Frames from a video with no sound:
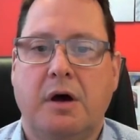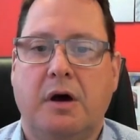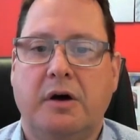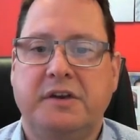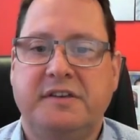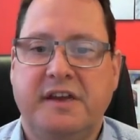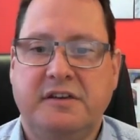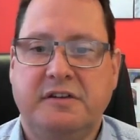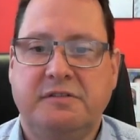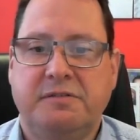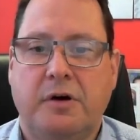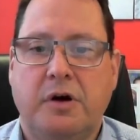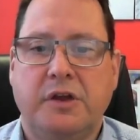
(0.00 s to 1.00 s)

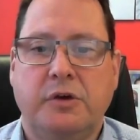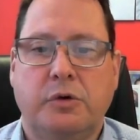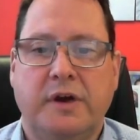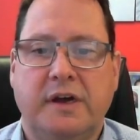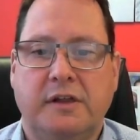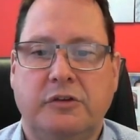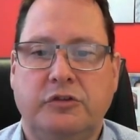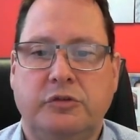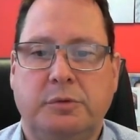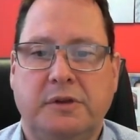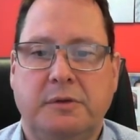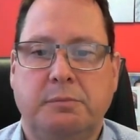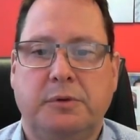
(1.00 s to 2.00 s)
Identify your
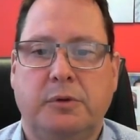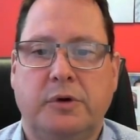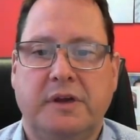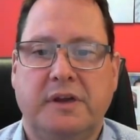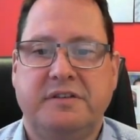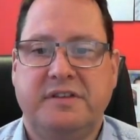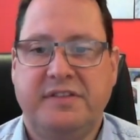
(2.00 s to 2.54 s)
eligible employees